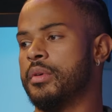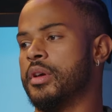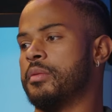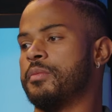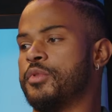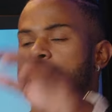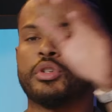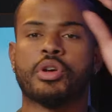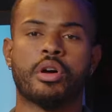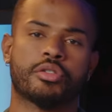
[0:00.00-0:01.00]
uh, do a
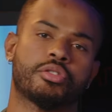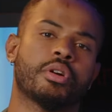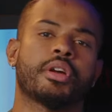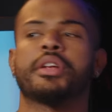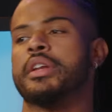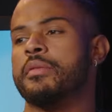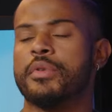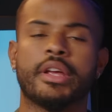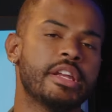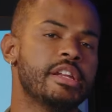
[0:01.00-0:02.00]
talk show. I could
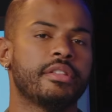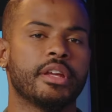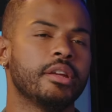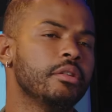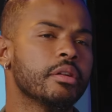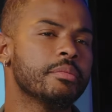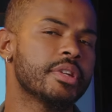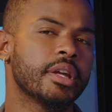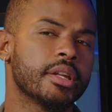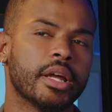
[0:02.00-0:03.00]
never anything. You know what I'm
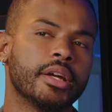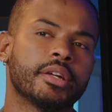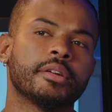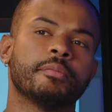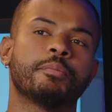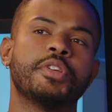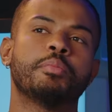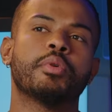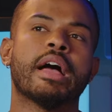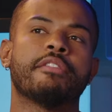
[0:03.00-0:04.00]
saying? Like
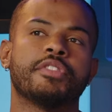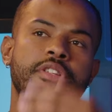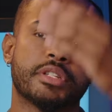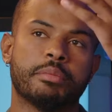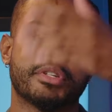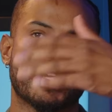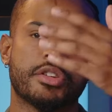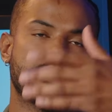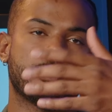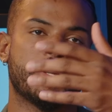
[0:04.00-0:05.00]
people have these
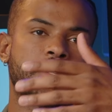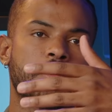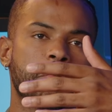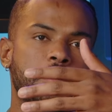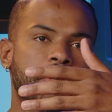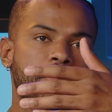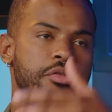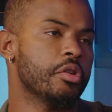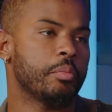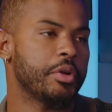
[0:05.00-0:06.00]
limitations, but it's only because you
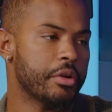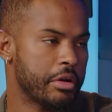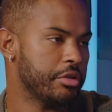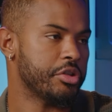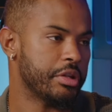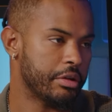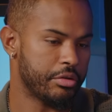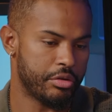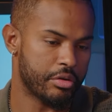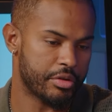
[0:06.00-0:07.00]
don't put your energy there
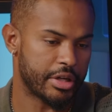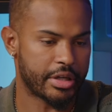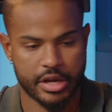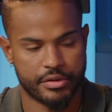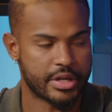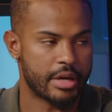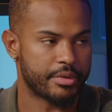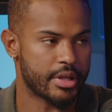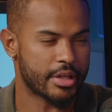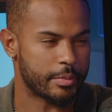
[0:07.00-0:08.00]
and you don't dedicate mm-hmm. your time
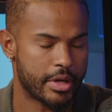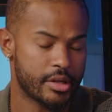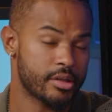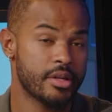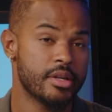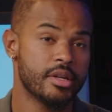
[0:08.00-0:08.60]
to that mm-hmm. space.